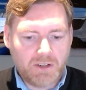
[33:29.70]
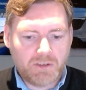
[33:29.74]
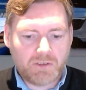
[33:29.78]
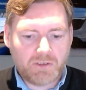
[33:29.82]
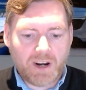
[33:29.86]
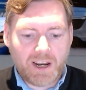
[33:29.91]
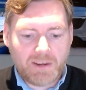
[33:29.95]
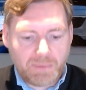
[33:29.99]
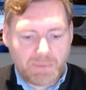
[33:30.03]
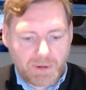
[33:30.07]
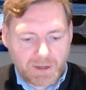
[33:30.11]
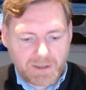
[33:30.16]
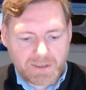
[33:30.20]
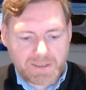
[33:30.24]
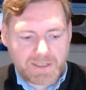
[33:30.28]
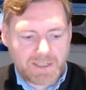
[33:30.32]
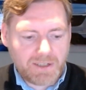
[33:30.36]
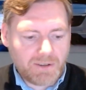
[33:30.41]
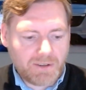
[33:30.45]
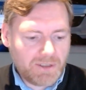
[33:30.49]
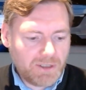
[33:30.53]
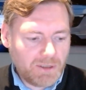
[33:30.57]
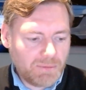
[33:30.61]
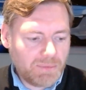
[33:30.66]
drive policy
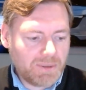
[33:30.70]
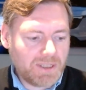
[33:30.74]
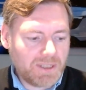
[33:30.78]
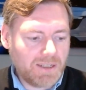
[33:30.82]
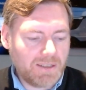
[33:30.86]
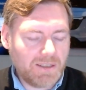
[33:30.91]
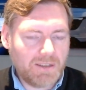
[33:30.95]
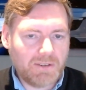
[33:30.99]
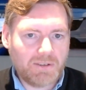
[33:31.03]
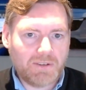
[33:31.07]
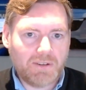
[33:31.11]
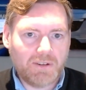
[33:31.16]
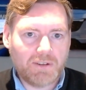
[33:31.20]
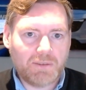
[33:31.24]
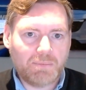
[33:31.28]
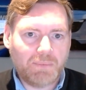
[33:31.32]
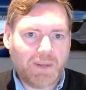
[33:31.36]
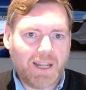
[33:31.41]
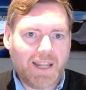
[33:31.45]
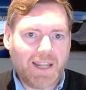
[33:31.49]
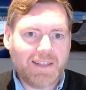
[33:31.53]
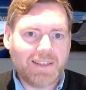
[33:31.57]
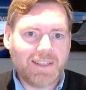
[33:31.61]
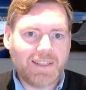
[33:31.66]
or new potential. There's
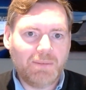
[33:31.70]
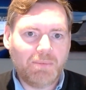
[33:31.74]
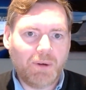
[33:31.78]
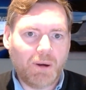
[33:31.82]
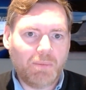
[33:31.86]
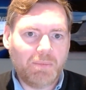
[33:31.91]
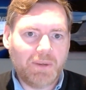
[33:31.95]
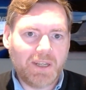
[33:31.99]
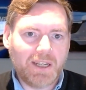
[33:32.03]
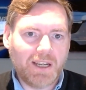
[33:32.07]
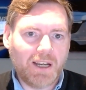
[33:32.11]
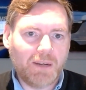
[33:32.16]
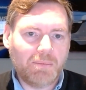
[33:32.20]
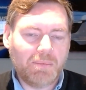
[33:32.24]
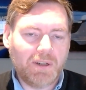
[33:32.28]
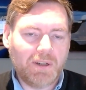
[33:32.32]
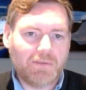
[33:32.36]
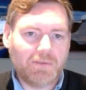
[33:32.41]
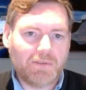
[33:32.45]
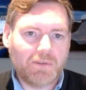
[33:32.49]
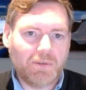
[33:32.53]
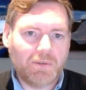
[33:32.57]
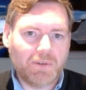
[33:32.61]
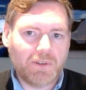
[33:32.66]
plenty popping up. And
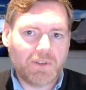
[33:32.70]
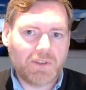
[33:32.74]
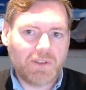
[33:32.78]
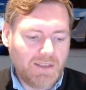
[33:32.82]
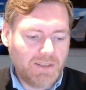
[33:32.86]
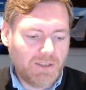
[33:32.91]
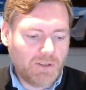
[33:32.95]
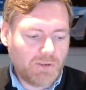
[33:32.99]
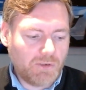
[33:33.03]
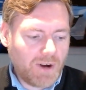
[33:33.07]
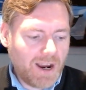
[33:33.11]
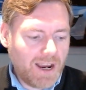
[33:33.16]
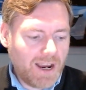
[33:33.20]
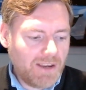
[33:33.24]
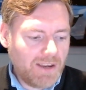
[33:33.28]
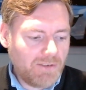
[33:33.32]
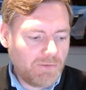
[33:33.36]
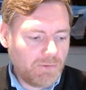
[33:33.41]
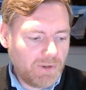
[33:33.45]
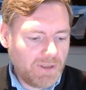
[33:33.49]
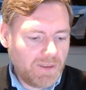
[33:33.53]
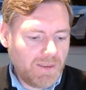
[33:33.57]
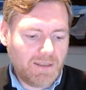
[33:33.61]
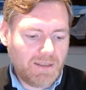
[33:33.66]
of course, the
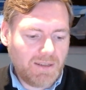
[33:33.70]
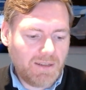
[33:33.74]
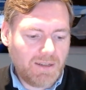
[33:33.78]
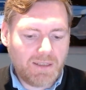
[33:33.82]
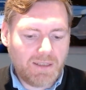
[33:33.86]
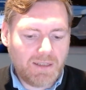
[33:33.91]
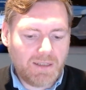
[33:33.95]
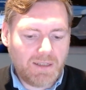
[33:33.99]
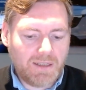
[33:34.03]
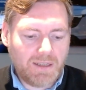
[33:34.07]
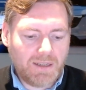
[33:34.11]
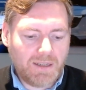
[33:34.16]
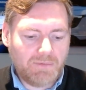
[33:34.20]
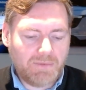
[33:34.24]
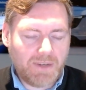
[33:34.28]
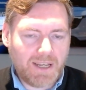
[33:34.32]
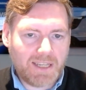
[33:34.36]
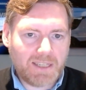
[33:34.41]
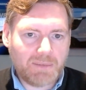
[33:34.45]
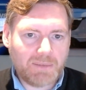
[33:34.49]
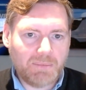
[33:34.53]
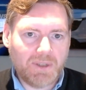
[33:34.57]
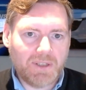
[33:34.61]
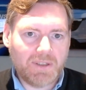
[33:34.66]
drive with the
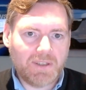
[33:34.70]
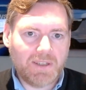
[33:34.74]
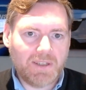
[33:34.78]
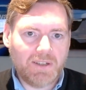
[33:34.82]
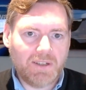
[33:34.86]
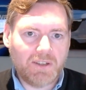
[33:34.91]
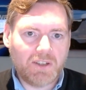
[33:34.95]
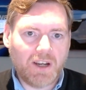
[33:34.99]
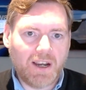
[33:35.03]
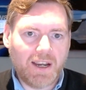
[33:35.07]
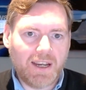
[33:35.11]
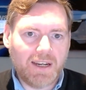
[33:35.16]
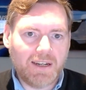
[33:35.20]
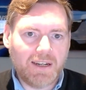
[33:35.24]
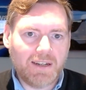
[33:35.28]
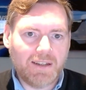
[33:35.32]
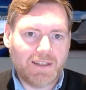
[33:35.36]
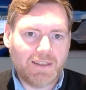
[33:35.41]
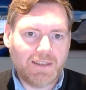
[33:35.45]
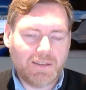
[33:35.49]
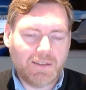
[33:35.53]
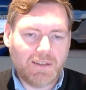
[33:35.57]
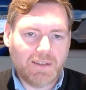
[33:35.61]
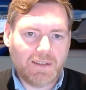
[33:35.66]
investments in China
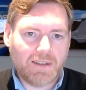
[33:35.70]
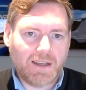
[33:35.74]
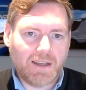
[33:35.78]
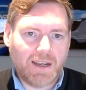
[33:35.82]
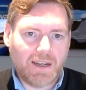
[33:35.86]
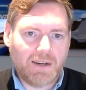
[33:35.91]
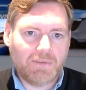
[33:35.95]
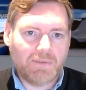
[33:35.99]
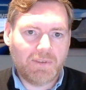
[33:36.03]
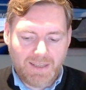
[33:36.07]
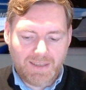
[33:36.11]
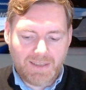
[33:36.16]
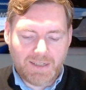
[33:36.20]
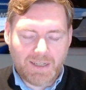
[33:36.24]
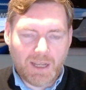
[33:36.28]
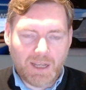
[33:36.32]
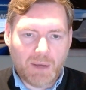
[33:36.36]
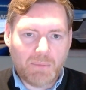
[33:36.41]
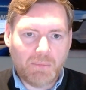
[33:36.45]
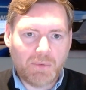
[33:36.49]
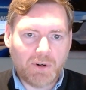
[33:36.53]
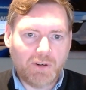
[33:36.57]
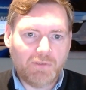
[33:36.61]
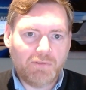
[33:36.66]
and the kind of the
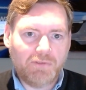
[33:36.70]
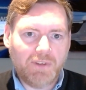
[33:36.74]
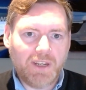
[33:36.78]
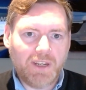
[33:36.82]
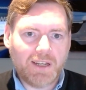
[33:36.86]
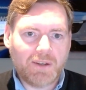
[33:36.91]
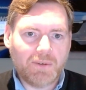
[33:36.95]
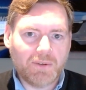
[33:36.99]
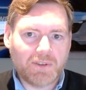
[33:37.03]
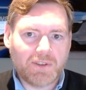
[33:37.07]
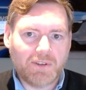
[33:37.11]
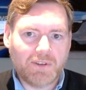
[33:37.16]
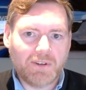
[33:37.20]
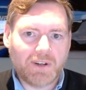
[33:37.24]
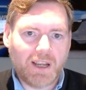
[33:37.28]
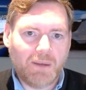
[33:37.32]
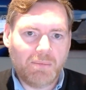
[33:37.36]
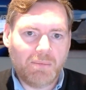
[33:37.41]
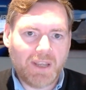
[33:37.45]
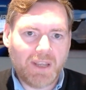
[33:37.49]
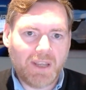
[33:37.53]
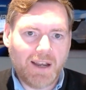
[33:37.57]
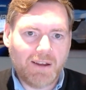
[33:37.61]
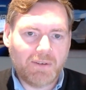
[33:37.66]
number of vehicles that are
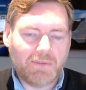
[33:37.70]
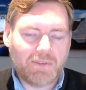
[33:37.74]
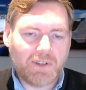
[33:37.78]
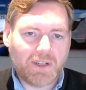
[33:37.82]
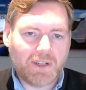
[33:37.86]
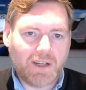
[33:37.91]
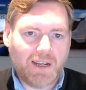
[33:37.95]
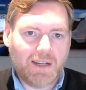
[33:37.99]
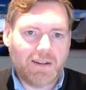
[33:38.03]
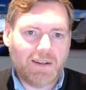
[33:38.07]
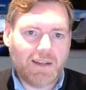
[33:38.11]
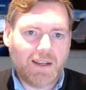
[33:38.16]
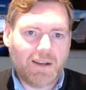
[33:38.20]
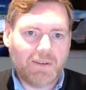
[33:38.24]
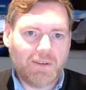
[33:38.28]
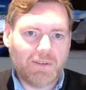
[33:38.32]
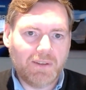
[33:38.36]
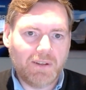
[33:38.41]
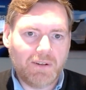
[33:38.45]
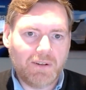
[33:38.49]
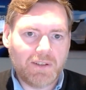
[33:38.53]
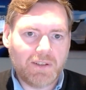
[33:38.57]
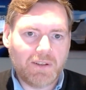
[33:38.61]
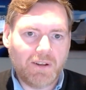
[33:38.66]
coming out of China now
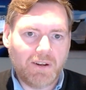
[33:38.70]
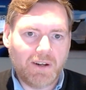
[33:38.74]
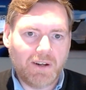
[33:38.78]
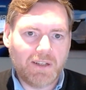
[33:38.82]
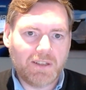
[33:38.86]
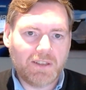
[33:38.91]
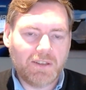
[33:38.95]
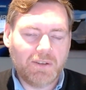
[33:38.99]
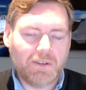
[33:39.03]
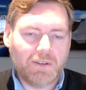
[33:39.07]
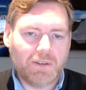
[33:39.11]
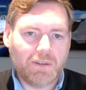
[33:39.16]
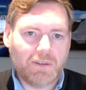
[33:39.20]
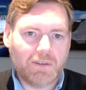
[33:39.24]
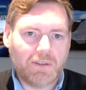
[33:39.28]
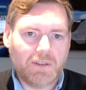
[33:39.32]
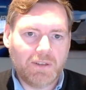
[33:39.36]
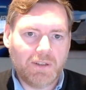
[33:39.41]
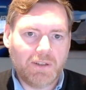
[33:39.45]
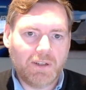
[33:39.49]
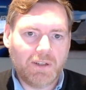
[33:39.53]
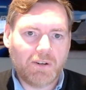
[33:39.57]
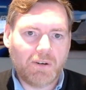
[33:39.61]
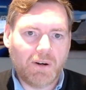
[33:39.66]
that are starting to
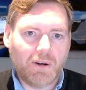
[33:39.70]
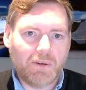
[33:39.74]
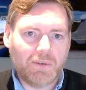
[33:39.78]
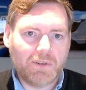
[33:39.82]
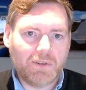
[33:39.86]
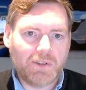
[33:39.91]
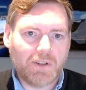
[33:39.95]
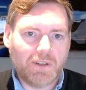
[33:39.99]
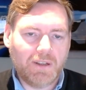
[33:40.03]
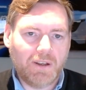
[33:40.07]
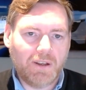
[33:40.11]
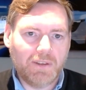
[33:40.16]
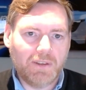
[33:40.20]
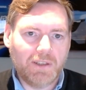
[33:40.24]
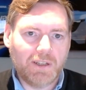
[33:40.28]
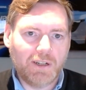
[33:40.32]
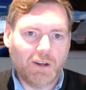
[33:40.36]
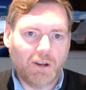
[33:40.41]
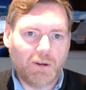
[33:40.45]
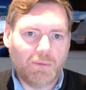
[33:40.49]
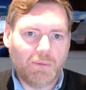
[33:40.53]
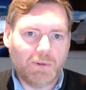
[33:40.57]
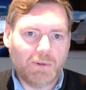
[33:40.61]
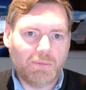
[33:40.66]
encroach on the
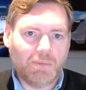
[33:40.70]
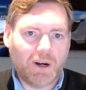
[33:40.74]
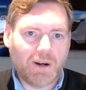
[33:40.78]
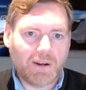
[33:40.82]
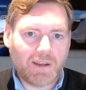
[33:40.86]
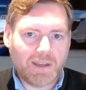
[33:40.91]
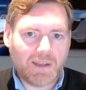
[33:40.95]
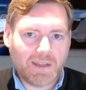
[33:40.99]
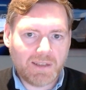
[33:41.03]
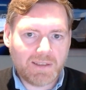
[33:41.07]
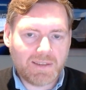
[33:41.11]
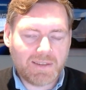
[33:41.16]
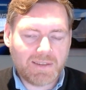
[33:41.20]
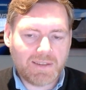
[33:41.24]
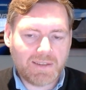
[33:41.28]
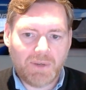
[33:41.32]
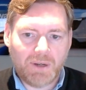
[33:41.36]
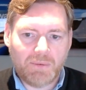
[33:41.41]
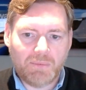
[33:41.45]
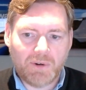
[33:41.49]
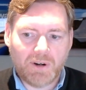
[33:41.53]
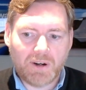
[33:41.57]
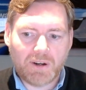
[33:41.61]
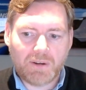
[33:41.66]
global markets
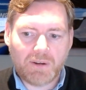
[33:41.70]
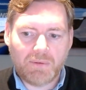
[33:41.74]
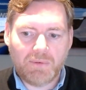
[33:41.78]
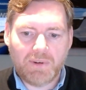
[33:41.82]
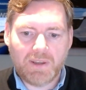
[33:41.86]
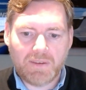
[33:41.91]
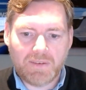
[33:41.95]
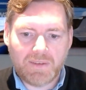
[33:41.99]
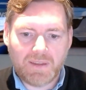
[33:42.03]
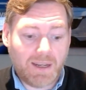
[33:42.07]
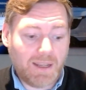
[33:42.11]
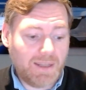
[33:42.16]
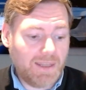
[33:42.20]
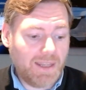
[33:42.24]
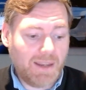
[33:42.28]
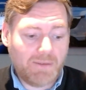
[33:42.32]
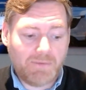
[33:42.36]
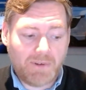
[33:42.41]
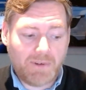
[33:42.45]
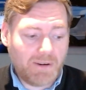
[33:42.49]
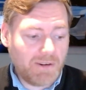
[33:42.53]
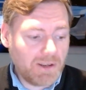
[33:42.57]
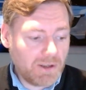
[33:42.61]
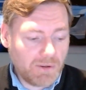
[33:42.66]
and work with, and they're
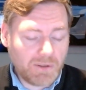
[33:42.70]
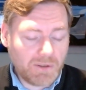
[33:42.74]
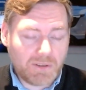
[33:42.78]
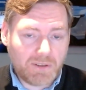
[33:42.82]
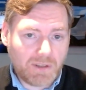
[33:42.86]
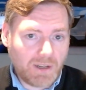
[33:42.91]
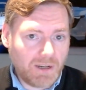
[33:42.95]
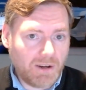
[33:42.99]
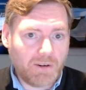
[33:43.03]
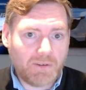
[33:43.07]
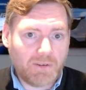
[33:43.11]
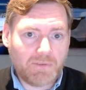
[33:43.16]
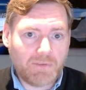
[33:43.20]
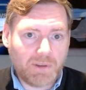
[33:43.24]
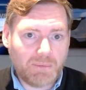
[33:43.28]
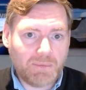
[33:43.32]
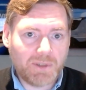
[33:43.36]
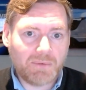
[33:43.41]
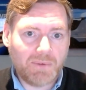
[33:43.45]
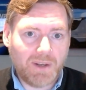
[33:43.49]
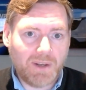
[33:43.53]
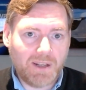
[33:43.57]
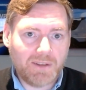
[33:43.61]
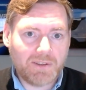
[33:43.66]
very good, a lot of them
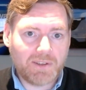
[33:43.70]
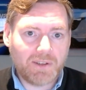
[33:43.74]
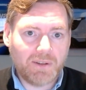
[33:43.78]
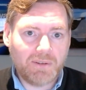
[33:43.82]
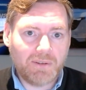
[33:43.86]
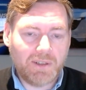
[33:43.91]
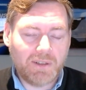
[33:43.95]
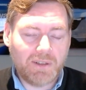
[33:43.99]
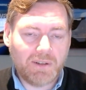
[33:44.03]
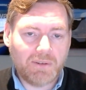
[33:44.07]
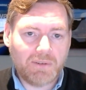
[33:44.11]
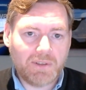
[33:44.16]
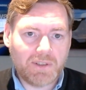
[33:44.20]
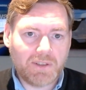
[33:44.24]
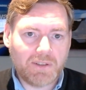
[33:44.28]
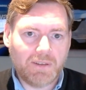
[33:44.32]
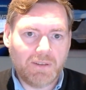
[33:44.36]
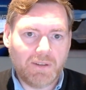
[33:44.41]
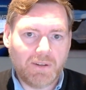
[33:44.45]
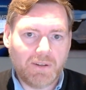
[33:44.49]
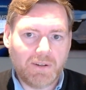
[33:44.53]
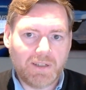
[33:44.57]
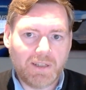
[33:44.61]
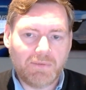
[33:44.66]
as well. So, it's
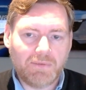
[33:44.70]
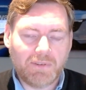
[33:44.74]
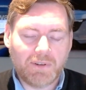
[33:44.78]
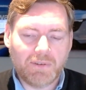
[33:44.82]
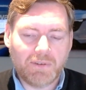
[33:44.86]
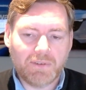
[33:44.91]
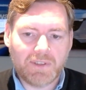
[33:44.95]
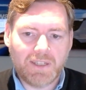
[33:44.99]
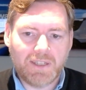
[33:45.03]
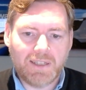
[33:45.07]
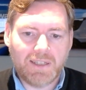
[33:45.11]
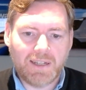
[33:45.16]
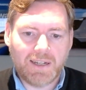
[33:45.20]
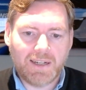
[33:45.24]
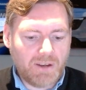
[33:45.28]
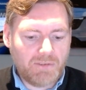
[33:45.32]
not a difficult to see that.